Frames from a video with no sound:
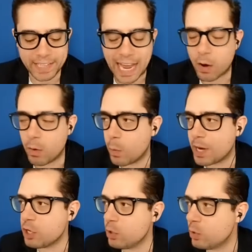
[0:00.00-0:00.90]
Now,
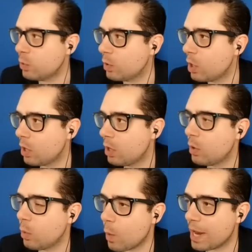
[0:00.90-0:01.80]
right. when you,
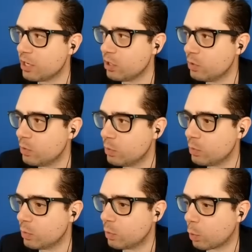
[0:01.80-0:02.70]
when
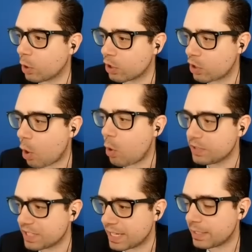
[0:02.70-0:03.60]
you were
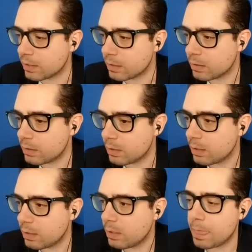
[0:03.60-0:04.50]
called in
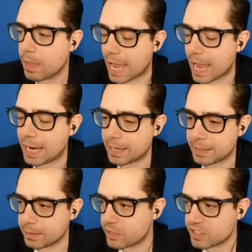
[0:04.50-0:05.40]

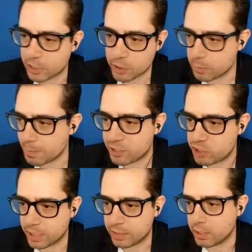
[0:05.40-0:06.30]
and because I know you
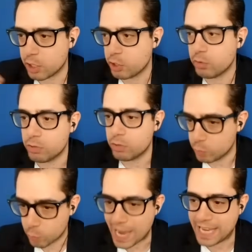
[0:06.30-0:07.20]
mentioned, you know, you
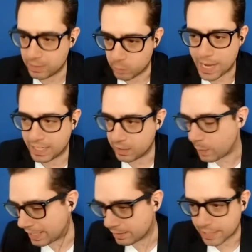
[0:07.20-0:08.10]
you'd wait and wait and
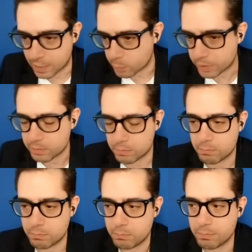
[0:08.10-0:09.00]
wait, and they wouldn't
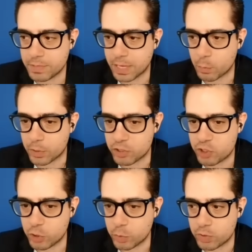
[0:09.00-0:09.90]
they wouldn't
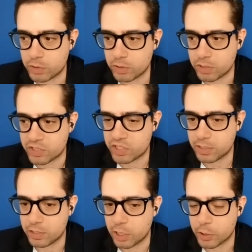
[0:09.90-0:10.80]
shoot this,
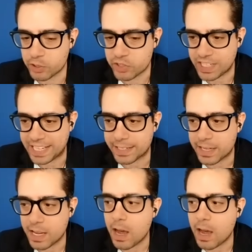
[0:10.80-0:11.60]
you know, your scene.